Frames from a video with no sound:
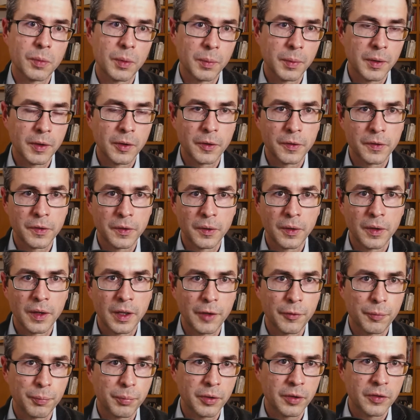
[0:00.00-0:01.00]
we will also
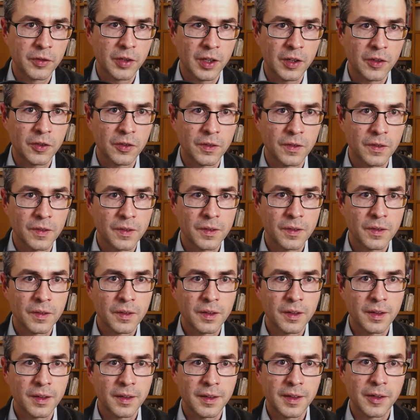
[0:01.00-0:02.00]
have projections
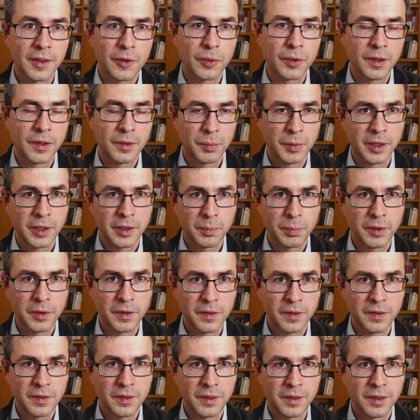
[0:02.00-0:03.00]
increase
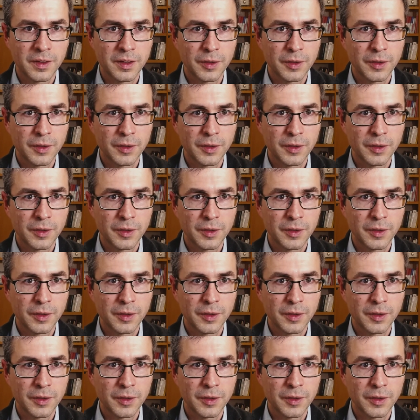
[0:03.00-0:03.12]
multiplicity.